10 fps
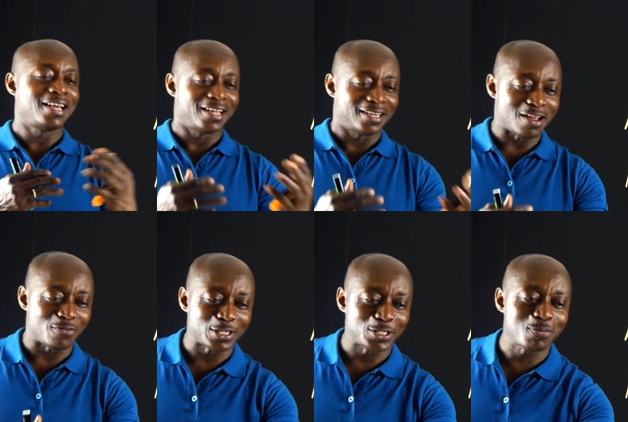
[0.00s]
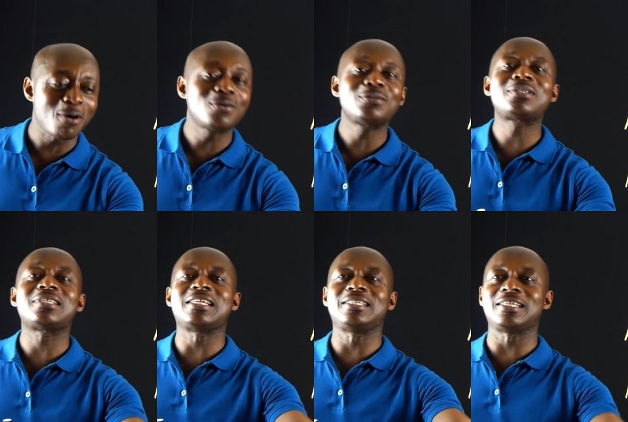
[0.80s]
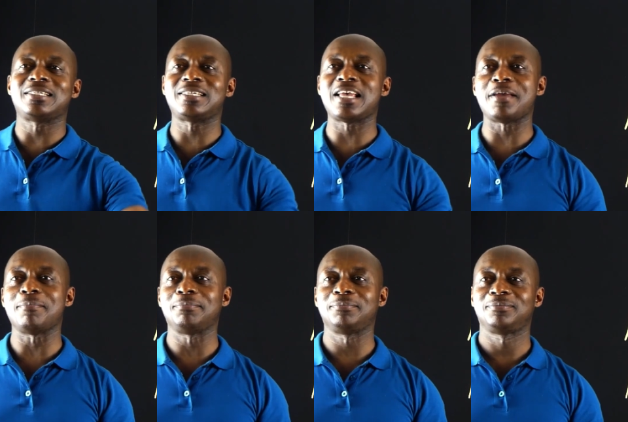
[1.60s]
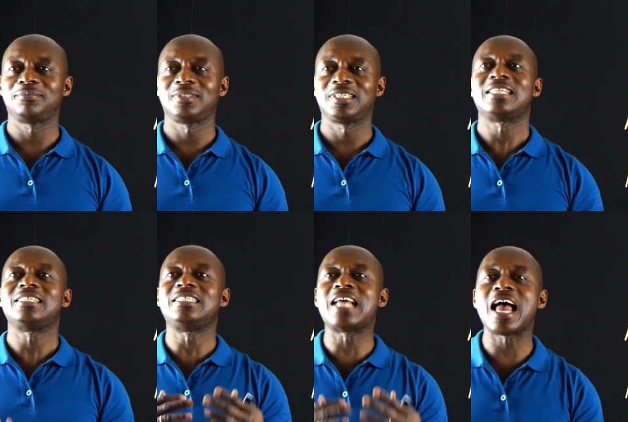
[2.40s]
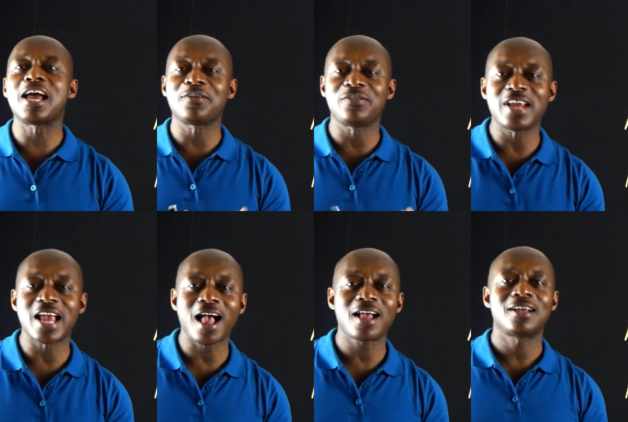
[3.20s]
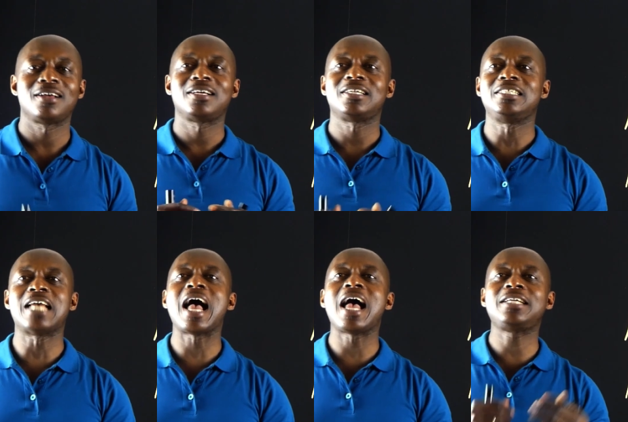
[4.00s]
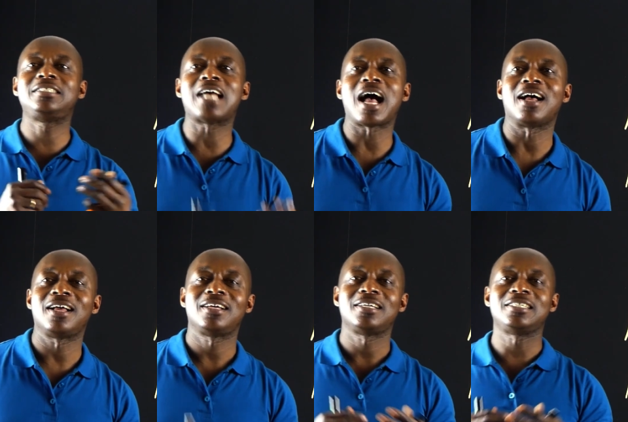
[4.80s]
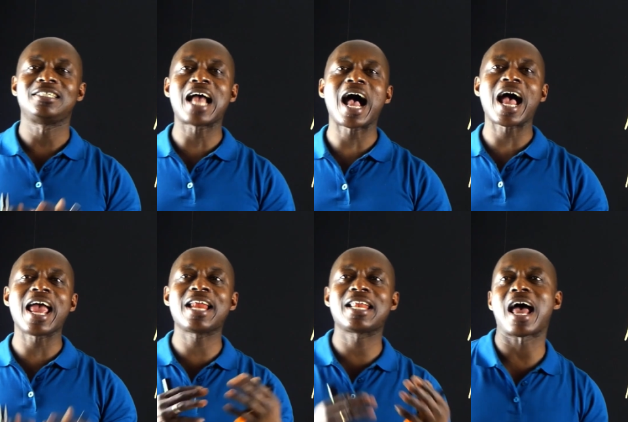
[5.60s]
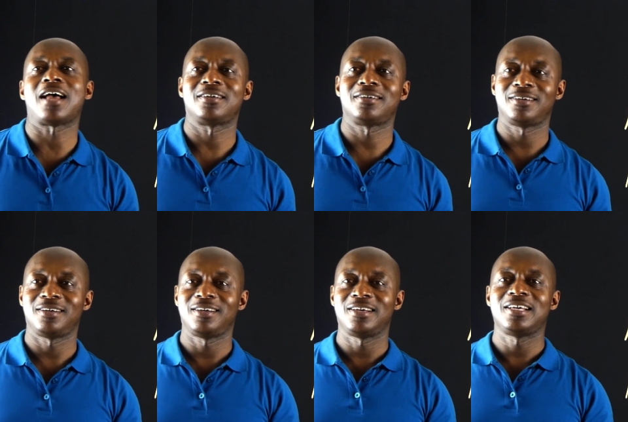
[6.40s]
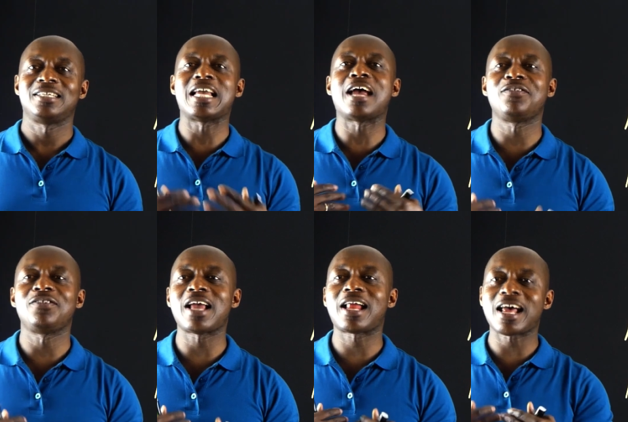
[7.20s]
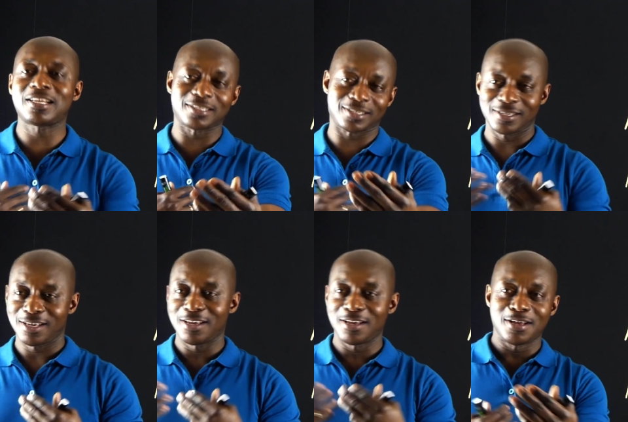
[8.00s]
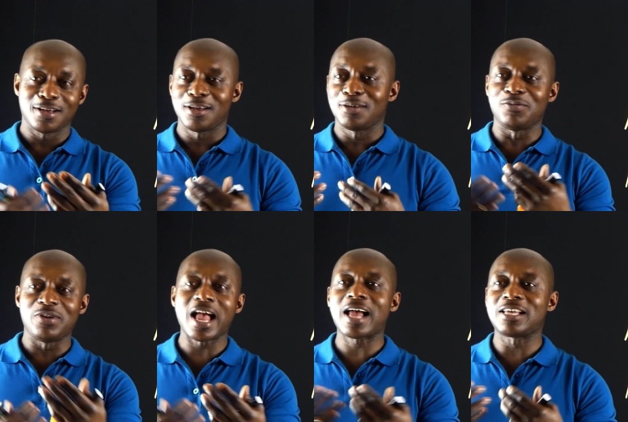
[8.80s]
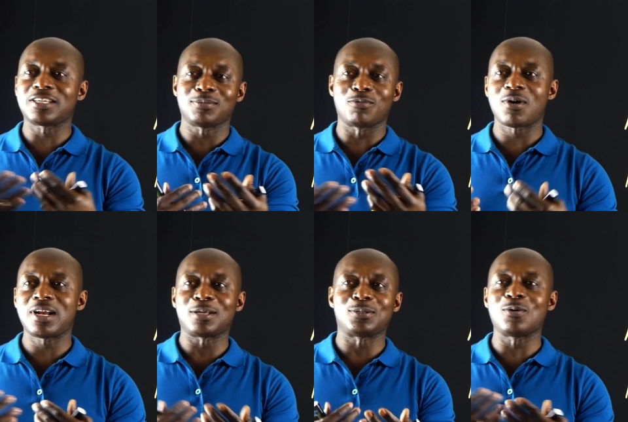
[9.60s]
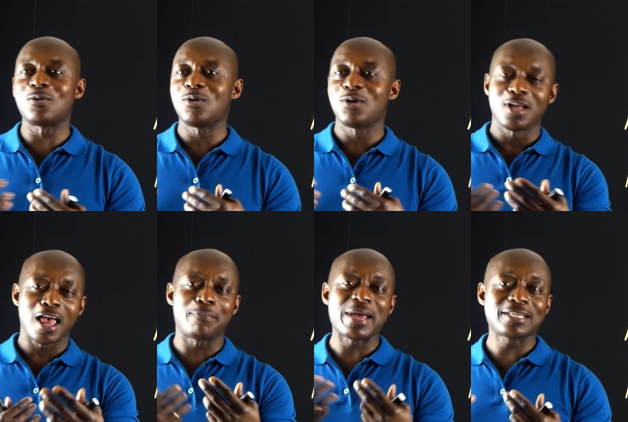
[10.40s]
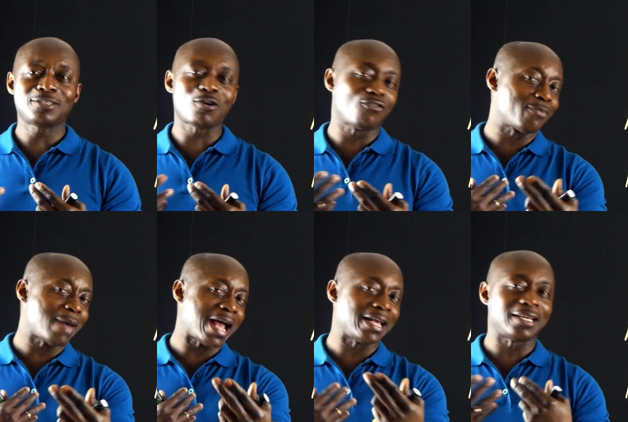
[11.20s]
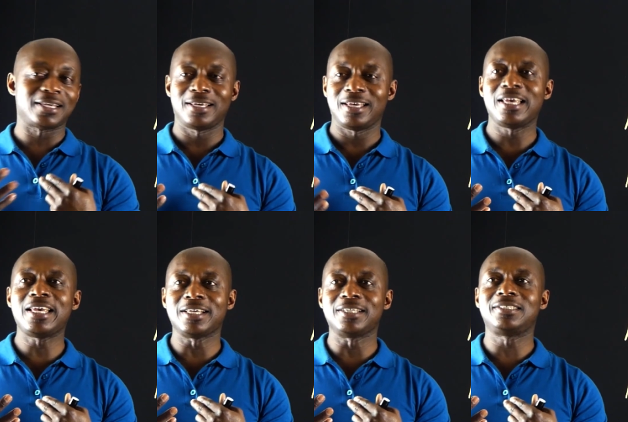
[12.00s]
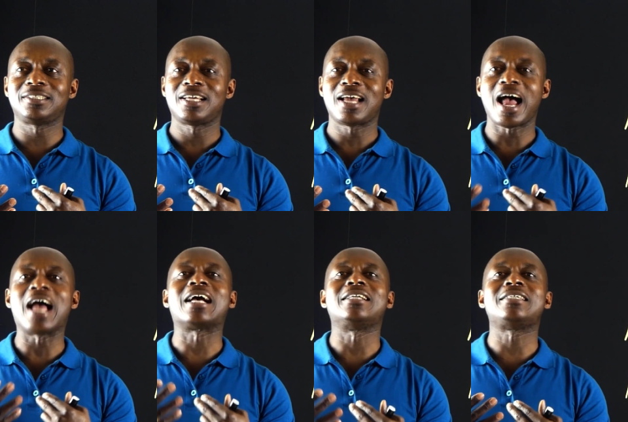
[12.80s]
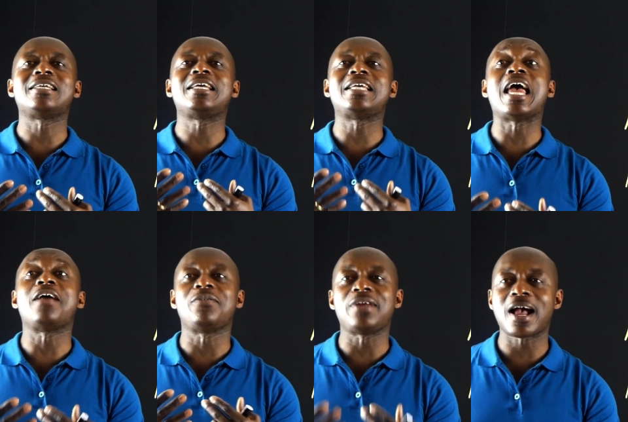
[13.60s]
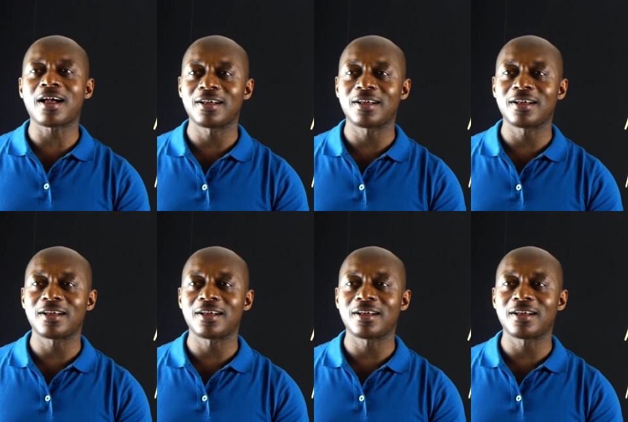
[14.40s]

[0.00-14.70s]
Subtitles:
The response is the same. Ya anua, ya agya, ya ena. Ya anua, that is, nua is brother, so a person of my age, I can say ya anua.